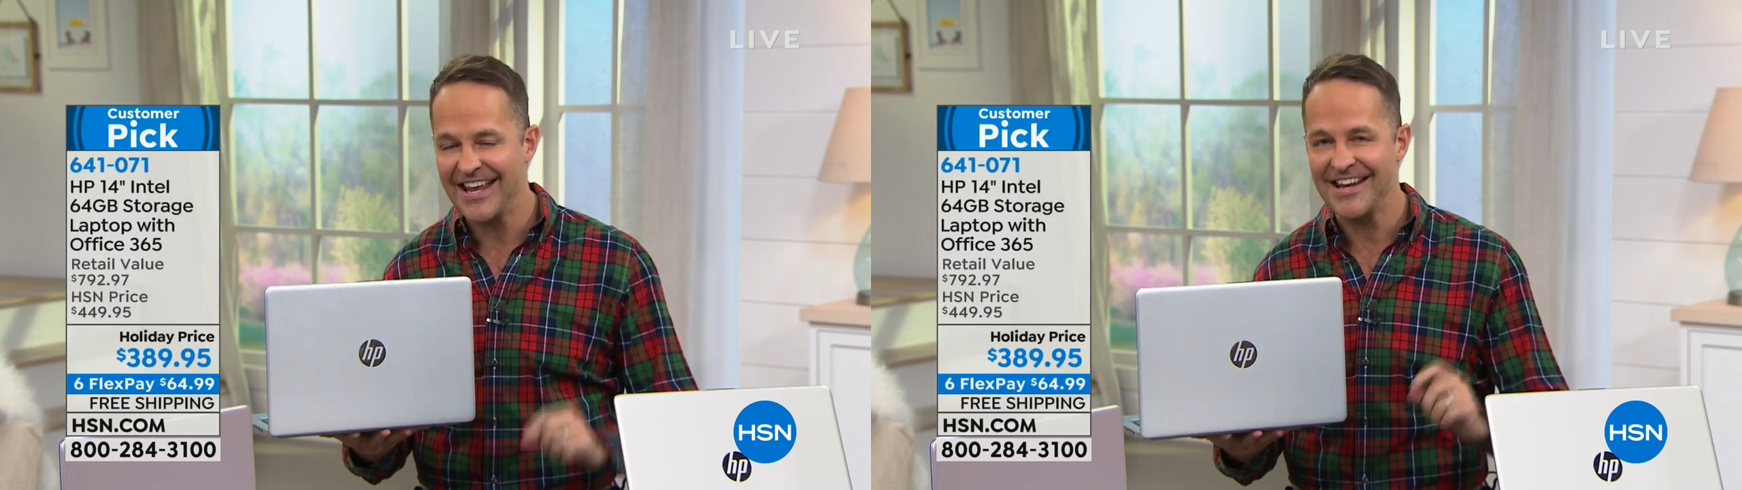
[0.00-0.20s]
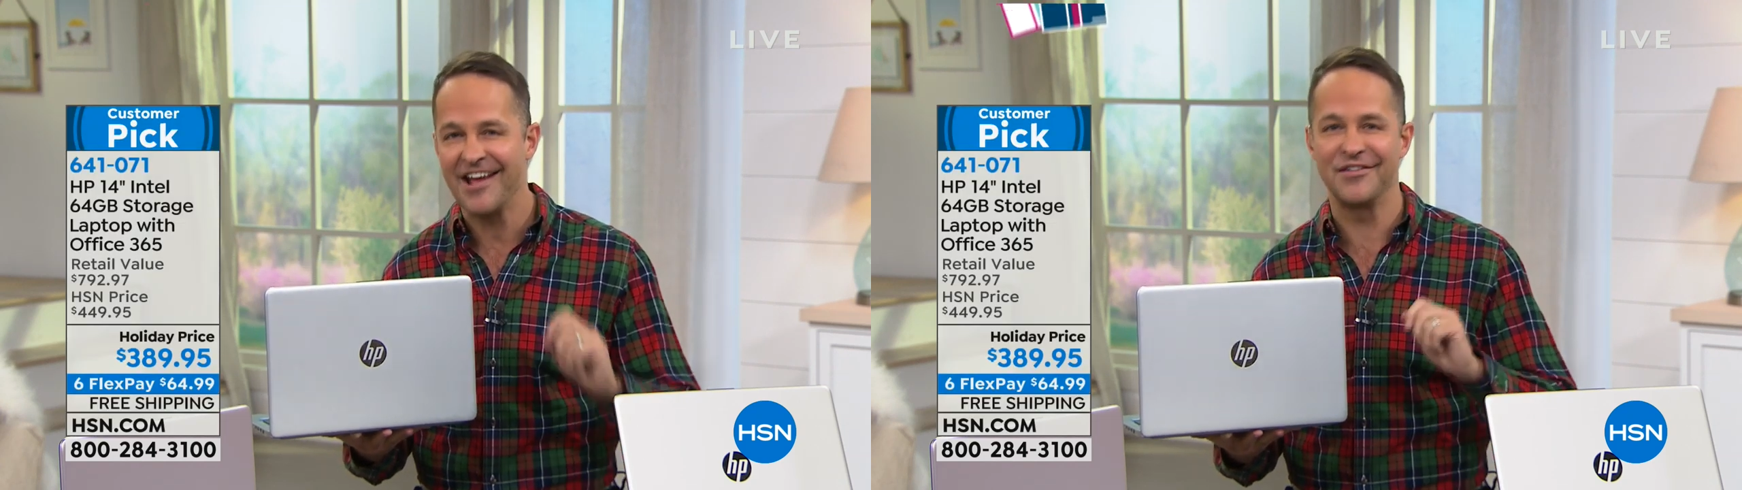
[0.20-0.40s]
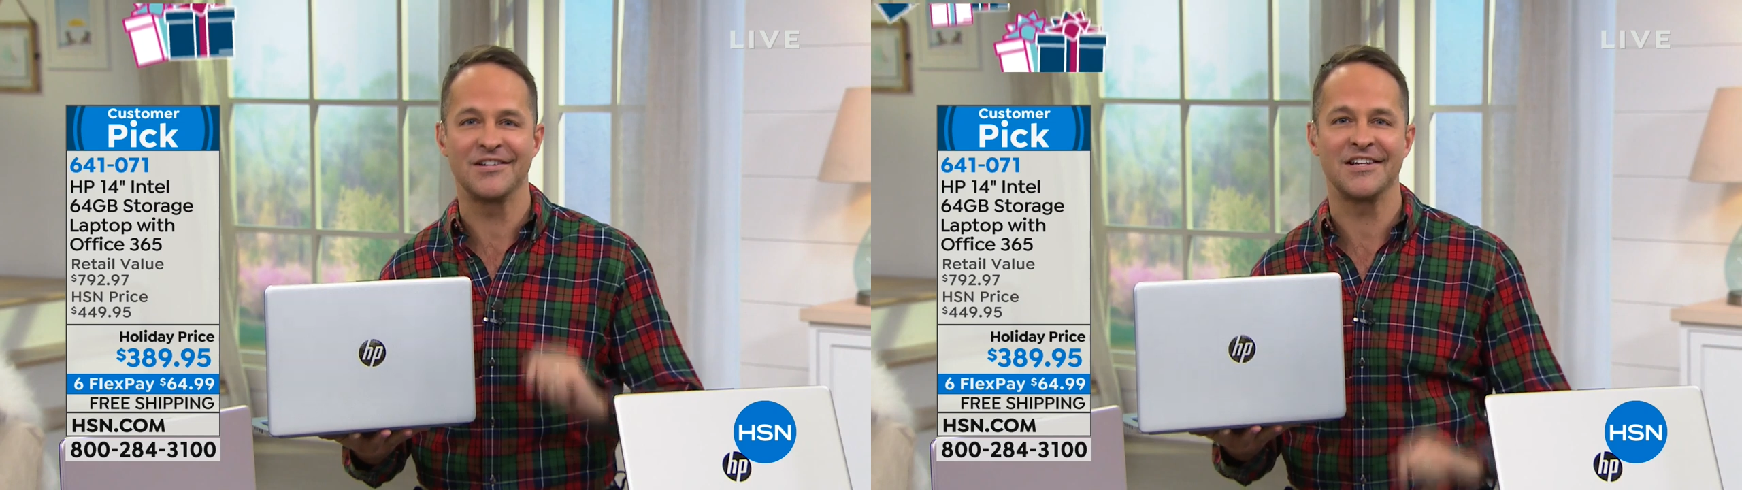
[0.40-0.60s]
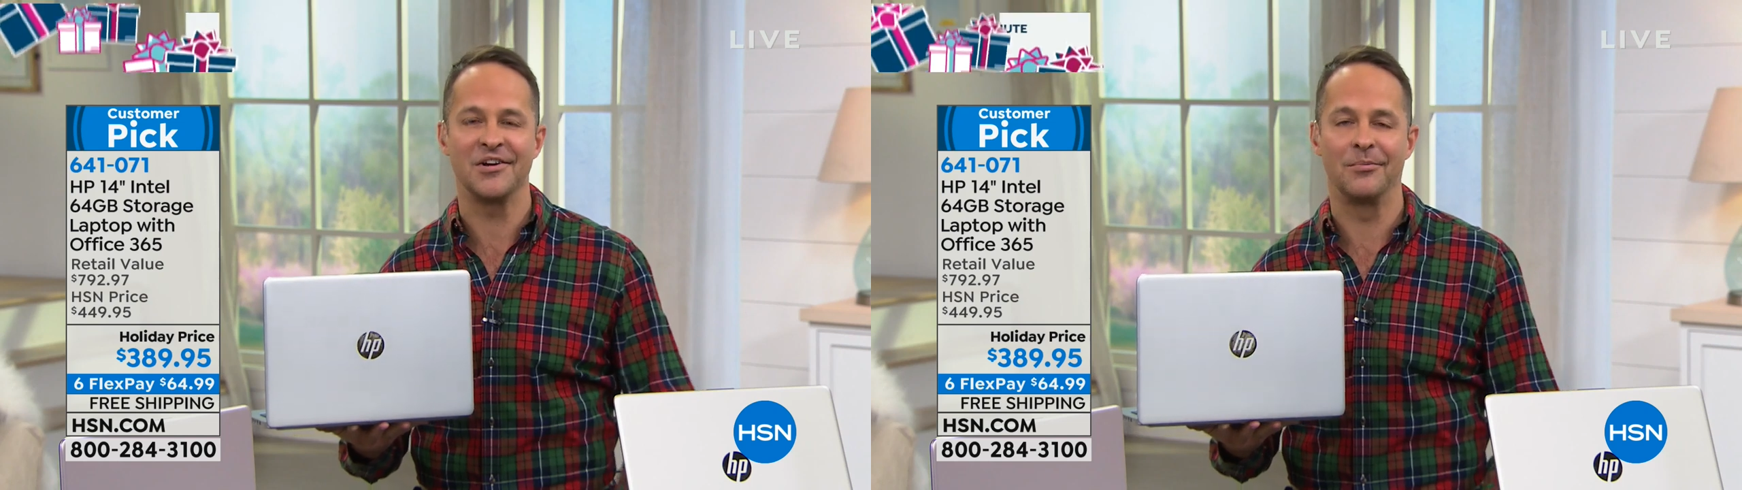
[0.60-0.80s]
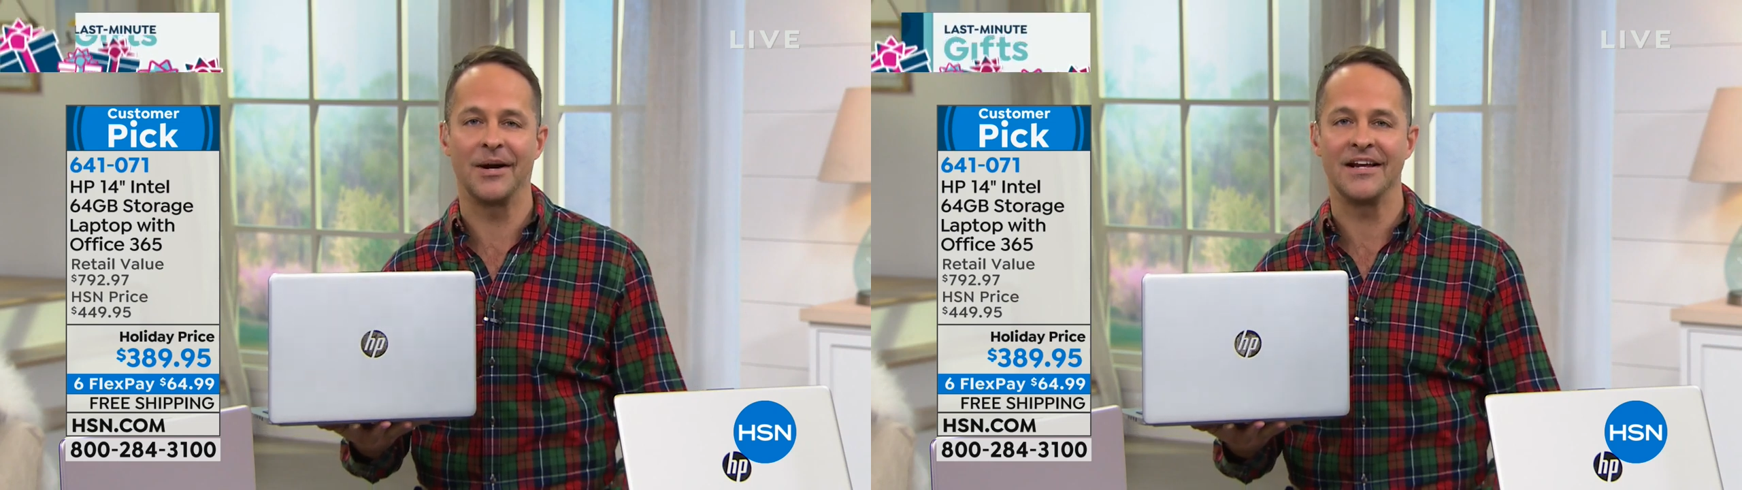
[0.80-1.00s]
any other
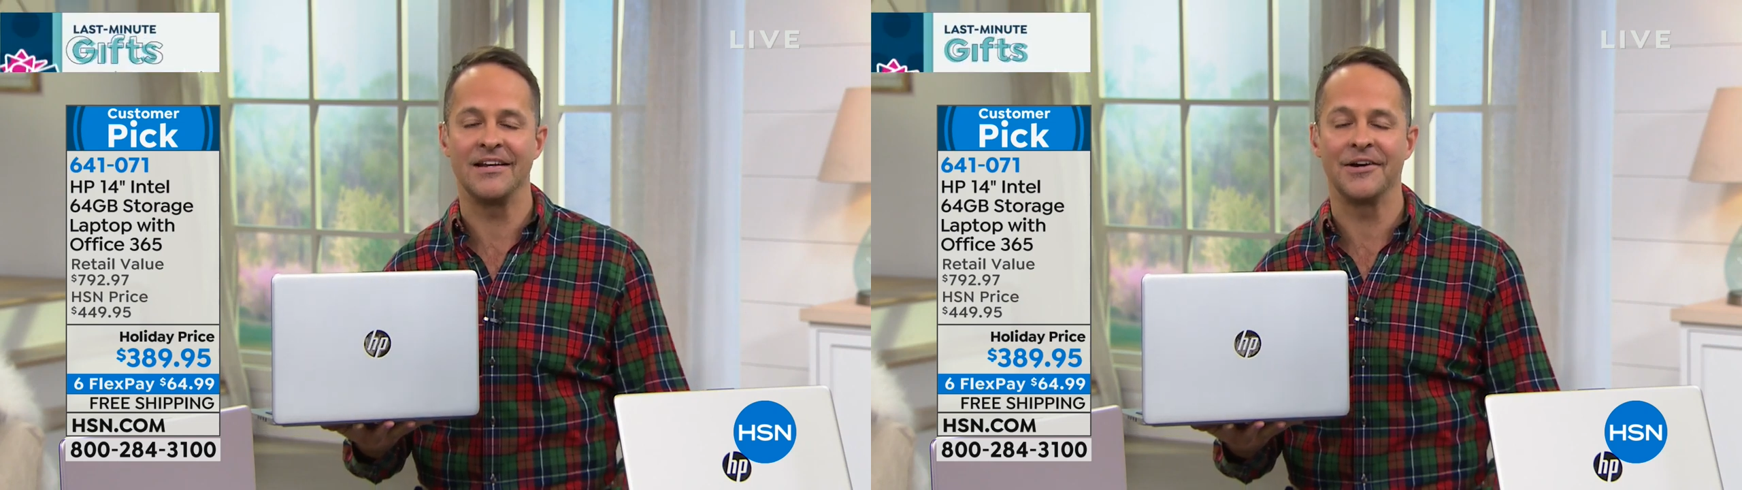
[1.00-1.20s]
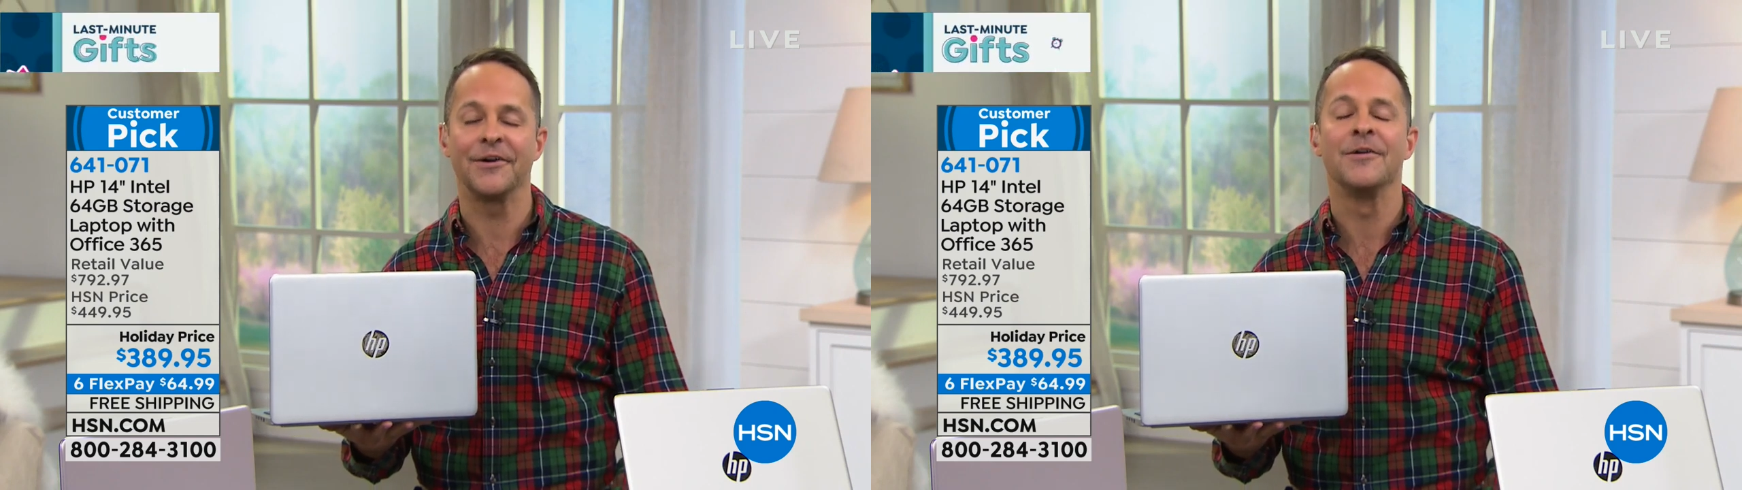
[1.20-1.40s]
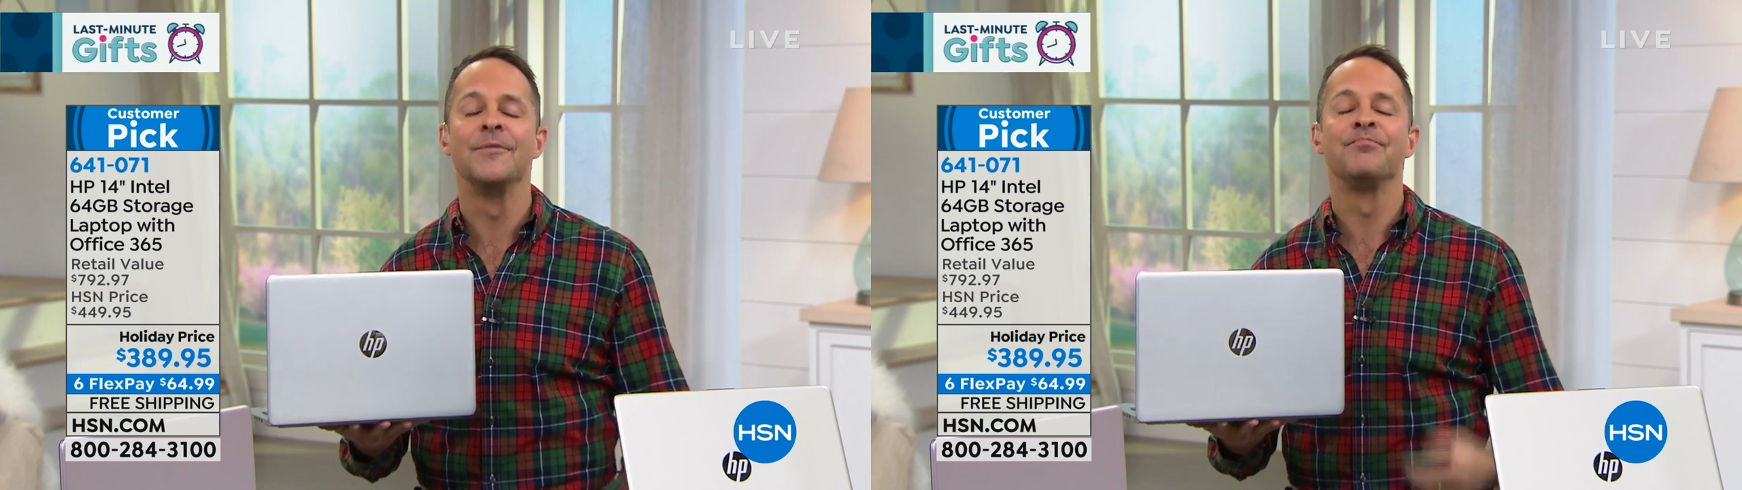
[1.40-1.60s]
single brand here.